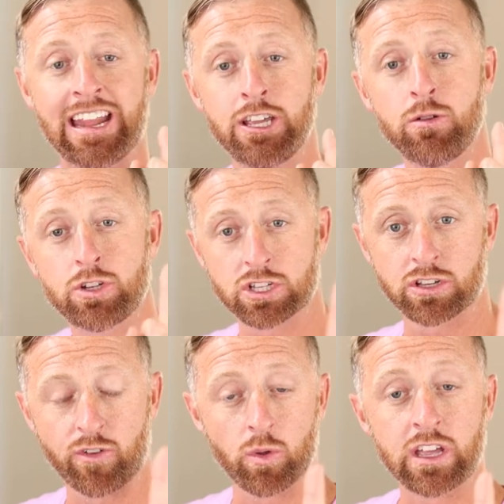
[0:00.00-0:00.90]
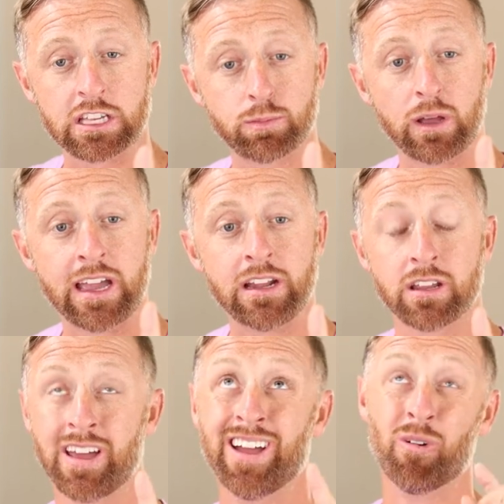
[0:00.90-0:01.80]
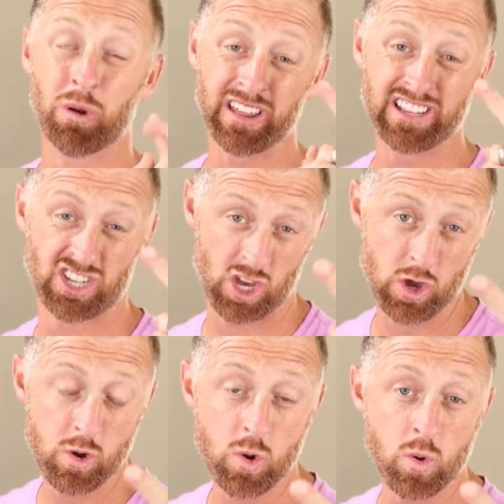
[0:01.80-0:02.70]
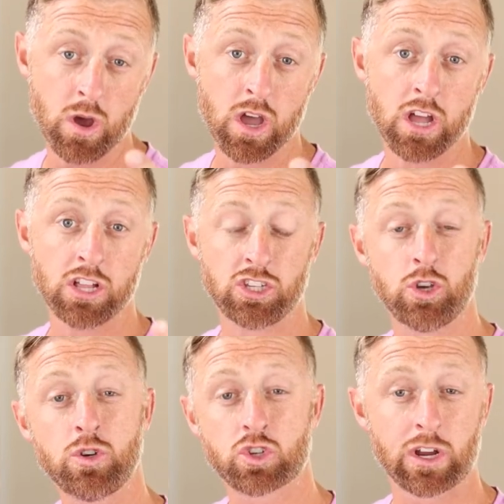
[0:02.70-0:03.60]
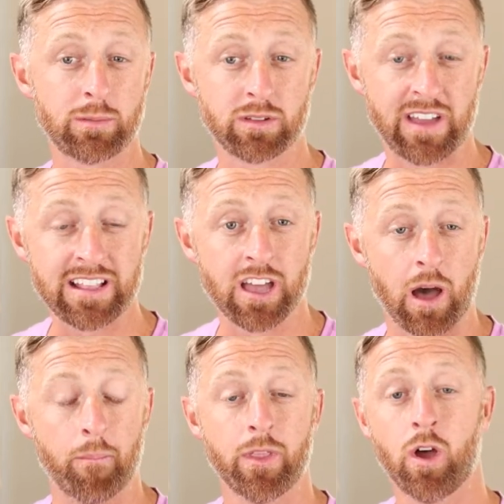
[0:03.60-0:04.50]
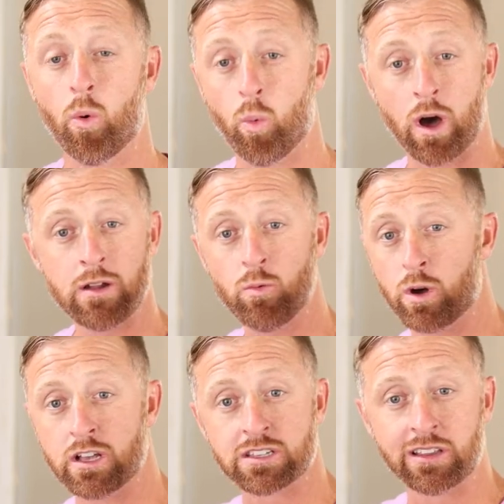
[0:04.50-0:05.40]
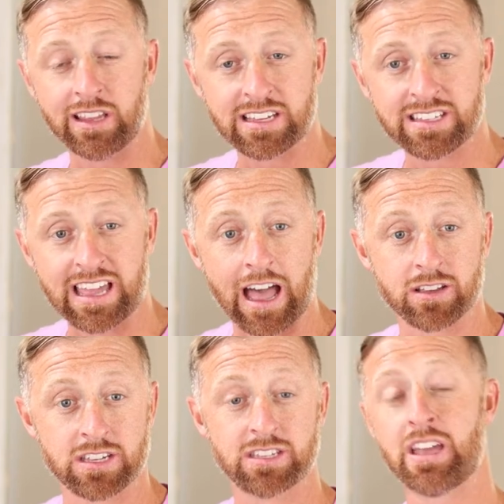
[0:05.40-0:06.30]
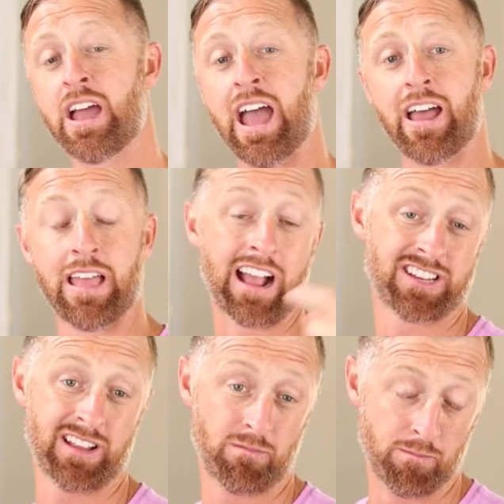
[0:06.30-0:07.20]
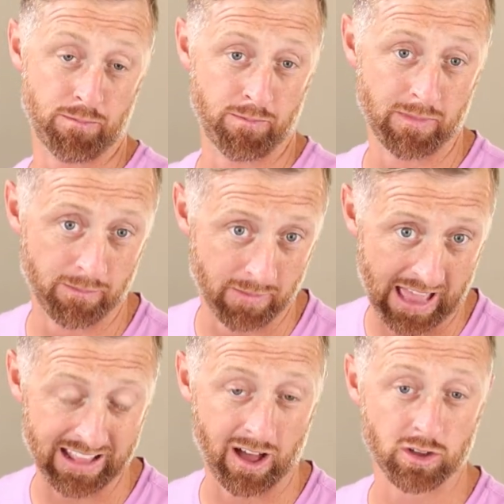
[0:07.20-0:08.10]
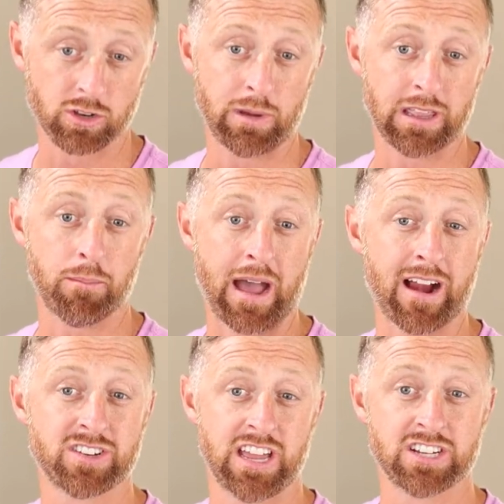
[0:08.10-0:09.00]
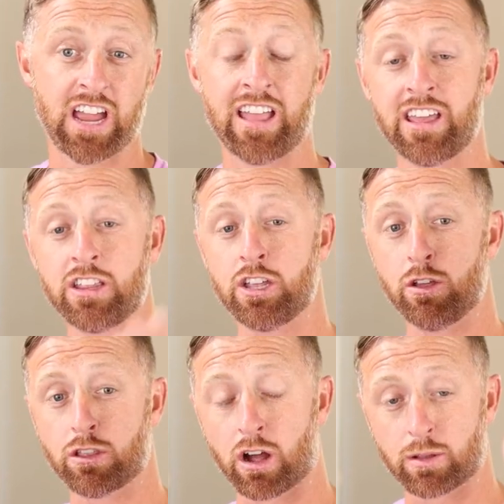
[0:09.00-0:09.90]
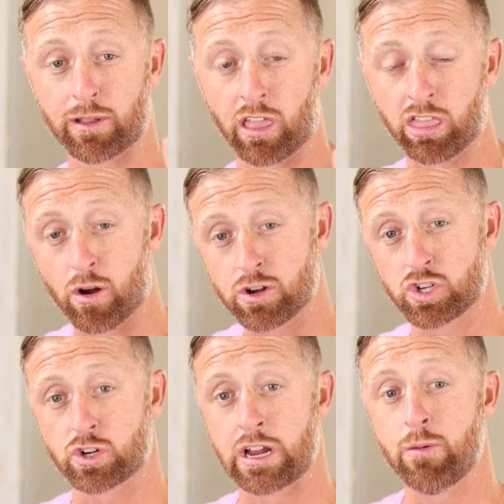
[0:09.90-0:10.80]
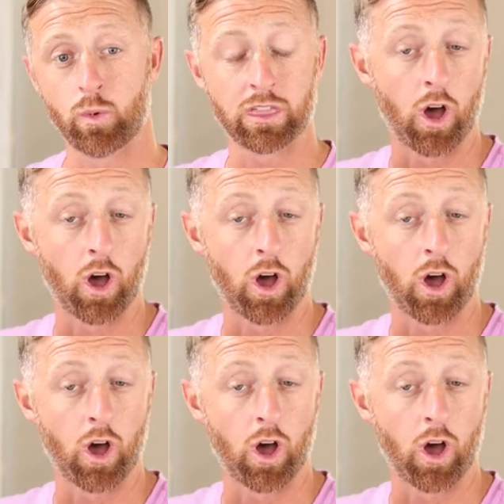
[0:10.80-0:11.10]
And you just have only explained really two, two streams of income. One was listing houses, and actually, and also being the buyer's agent. And then you talked about the third stream with